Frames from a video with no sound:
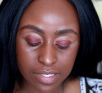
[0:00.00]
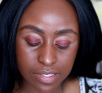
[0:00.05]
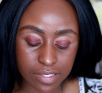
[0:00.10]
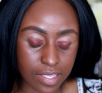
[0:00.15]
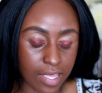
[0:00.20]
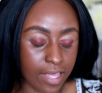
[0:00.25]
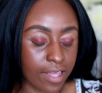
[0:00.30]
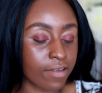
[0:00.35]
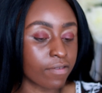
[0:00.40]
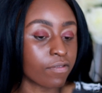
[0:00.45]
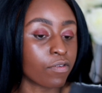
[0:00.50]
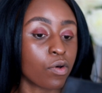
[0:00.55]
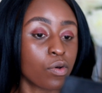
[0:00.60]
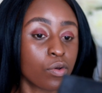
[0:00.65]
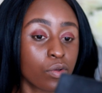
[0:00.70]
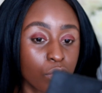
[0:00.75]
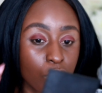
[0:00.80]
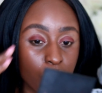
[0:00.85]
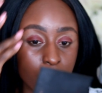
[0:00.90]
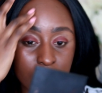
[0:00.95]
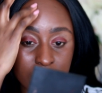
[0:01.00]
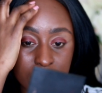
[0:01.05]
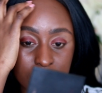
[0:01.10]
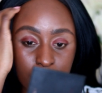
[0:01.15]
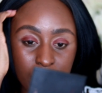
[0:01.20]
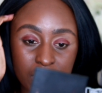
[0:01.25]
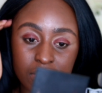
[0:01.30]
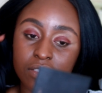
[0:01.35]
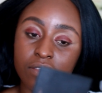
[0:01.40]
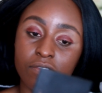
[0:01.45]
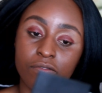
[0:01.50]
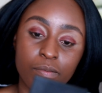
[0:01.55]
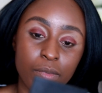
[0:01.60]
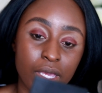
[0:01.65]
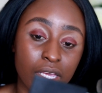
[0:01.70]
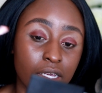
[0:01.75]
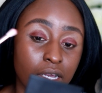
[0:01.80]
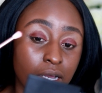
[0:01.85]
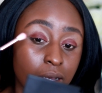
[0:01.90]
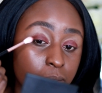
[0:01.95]
save all your expensive
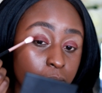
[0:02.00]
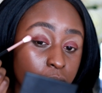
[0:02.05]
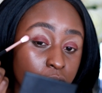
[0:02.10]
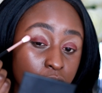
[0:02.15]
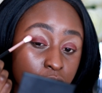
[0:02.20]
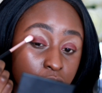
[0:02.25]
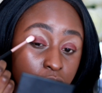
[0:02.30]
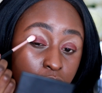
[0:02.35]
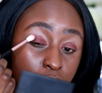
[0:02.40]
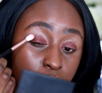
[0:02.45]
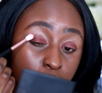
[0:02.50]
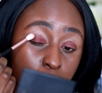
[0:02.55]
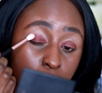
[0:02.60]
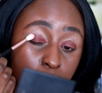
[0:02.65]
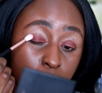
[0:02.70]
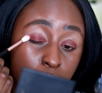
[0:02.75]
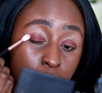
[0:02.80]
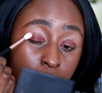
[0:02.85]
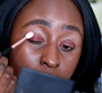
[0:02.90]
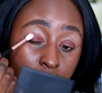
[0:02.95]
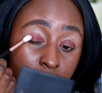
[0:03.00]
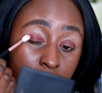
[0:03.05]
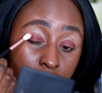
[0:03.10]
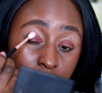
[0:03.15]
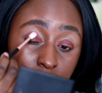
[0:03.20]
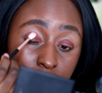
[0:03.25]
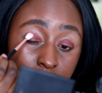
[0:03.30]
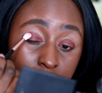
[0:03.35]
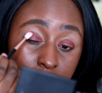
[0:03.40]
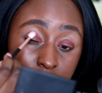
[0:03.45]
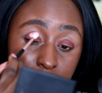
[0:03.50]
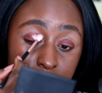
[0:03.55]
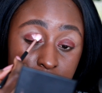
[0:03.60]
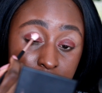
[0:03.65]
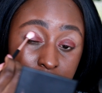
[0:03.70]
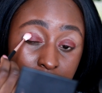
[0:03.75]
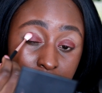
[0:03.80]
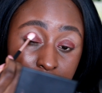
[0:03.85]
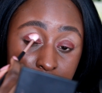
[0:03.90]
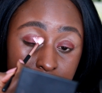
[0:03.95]
makeup for girls'
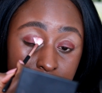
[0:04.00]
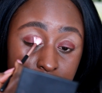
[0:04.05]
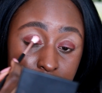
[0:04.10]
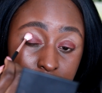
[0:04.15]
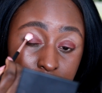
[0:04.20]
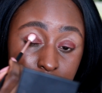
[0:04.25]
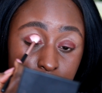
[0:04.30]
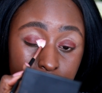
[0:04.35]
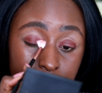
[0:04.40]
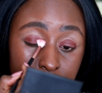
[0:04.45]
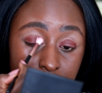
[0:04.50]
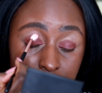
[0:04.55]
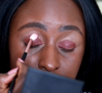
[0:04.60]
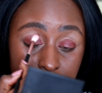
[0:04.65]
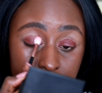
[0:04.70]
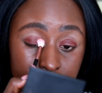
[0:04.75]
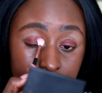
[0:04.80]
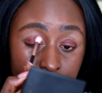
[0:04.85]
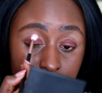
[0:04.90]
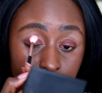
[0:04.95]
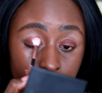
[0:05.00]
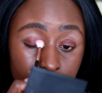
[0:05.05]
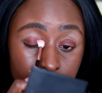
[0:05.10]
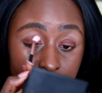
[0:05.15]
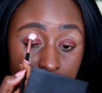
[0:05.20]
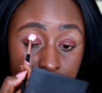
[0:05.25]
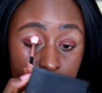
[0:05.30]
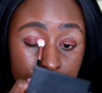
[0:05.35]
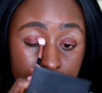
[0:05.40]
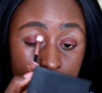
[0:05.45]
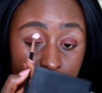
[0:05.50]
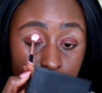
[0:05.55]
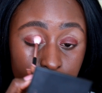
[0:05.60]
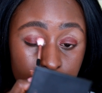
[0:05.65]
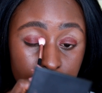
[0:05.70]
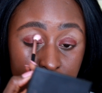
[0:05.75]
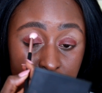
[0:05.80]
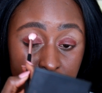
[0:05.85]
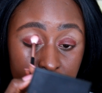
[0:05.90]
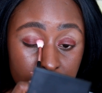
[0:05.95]
night, because you know, girls
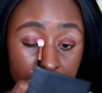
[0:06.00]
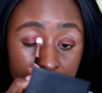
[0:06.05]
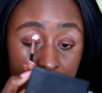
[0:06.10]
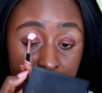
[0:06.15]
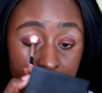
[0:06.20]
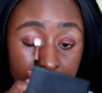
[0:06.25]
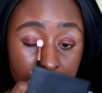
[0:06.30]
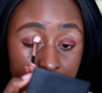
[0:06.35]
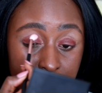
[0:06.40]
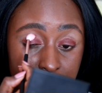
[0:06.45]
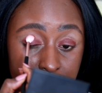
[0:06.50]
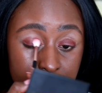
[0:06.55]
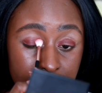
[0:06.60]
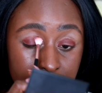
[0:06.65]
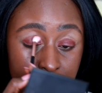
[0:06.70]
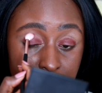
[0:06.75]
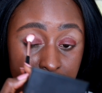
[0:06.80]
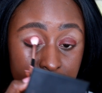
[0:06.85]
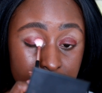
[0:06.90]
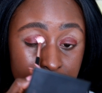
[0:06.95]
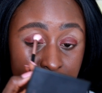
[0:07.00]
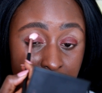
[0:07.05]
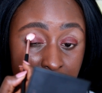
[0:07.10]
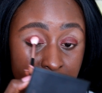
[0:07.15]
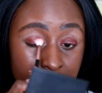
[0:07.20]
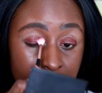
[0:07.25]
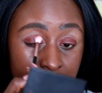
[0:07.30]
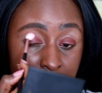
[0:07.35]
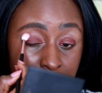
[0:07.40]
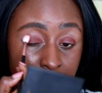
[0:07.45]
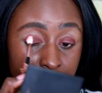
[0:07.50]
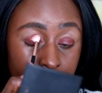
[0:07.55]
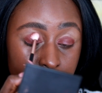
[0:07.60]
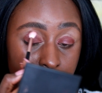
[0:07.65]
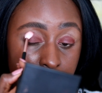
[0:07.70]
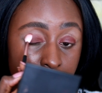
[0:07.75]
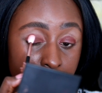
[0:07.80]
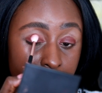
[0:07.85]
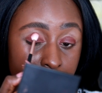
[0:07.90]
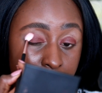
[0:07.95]
appreciate nice things.
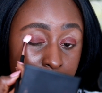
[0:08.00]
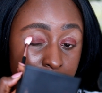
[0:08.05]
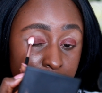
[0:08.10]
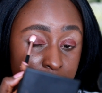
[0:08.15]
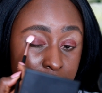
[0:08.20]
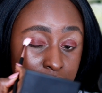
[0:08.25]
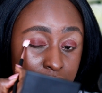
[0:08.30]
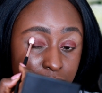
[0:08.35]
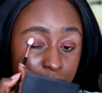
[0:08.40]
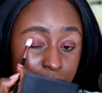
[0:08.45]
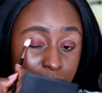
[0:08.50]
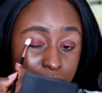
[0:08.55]
Guys